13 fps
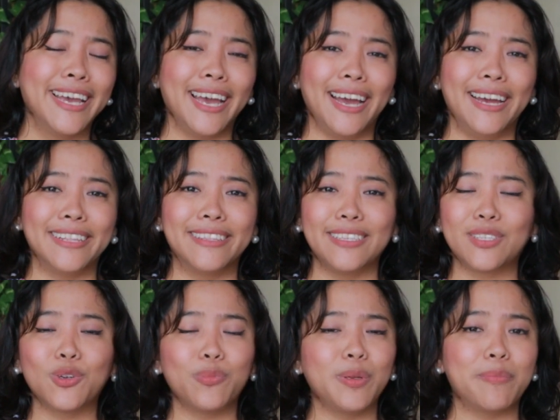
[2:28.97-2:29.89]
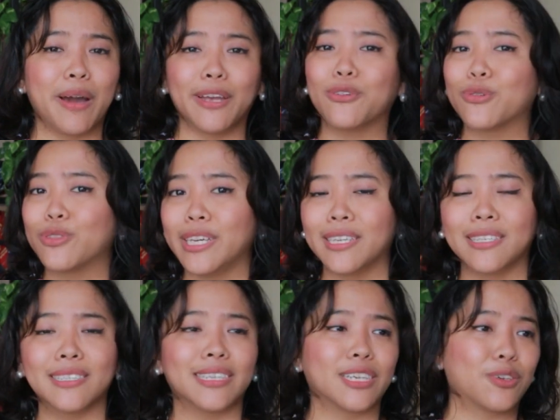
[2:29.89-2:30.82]
And these could be minor
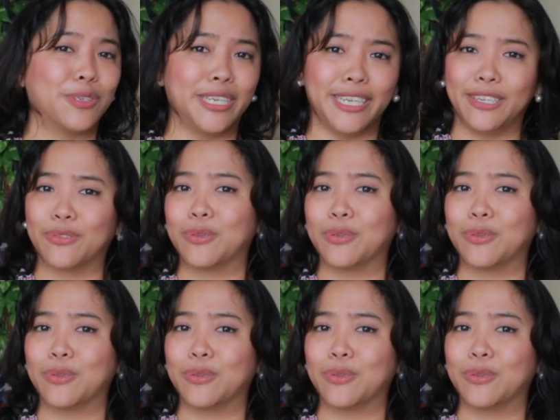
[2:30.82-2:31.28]
things like creating